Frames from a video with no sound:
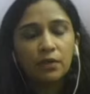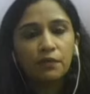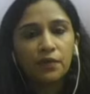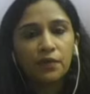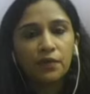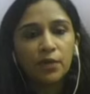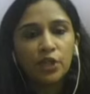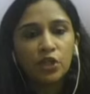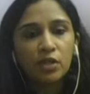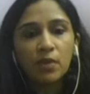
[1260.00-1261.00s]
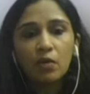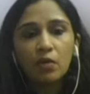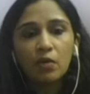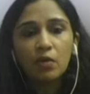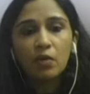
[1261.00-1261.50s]
a bit of information
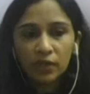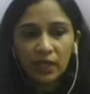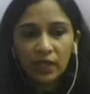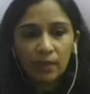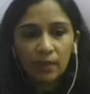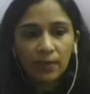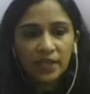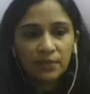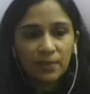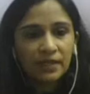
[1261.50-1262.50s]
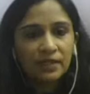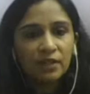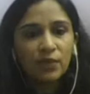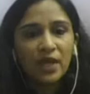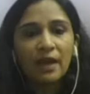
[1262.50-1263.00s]
about the growth capex plans
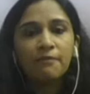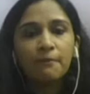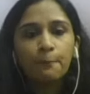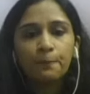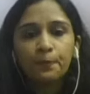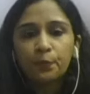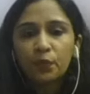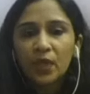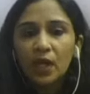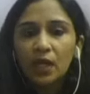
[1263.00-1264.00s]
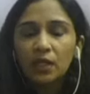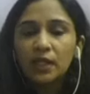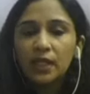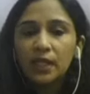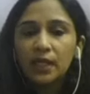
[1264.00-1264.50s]
that we have.
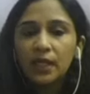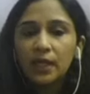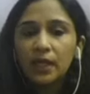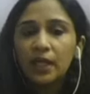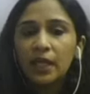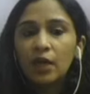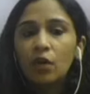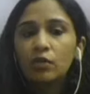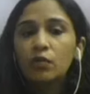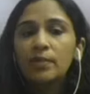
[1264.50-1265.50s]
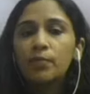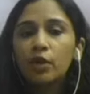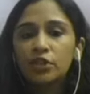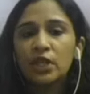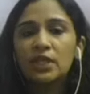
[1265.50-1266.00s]
The key ongoing
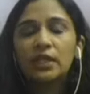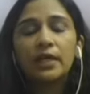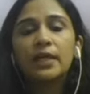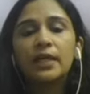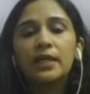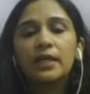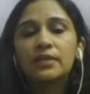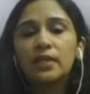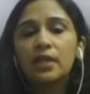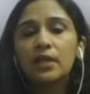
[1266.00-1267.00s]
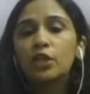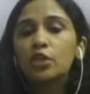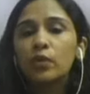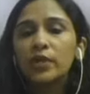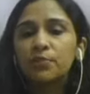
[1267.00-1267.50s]
project currently is the
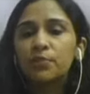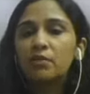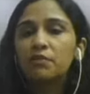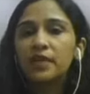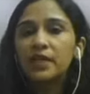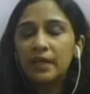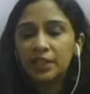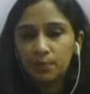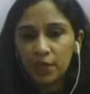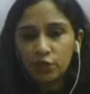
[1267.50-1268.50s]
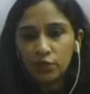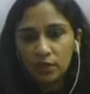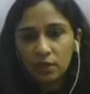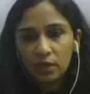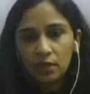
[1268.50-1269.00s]
US Brownfield
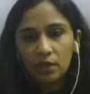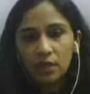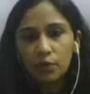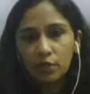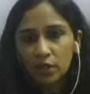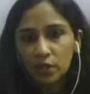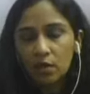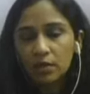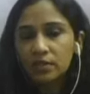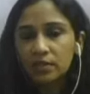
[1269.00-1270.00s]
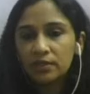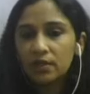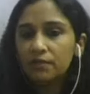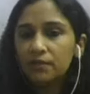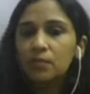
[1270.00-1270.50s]
Expansion. The project cost is
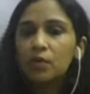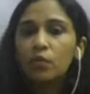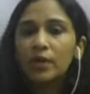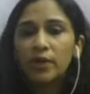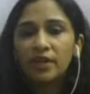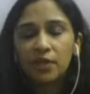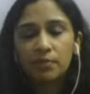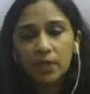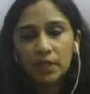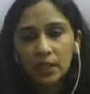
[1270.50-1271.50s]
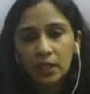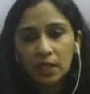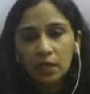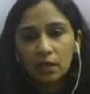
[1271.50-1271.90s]
roughly about $121 million